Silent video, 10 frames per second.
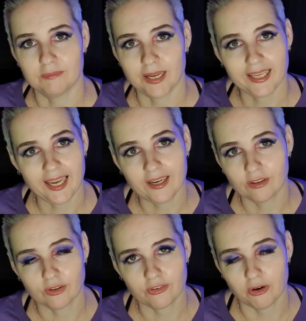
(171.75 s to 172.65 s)
Again,
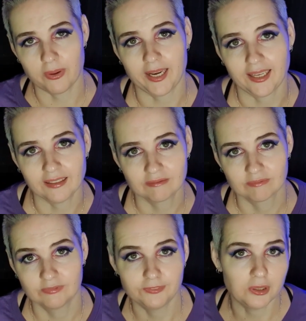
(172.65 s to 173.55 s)
not through any
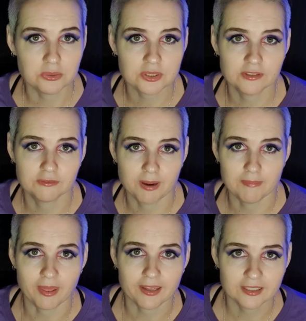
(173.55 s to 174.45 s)
fault of my mother.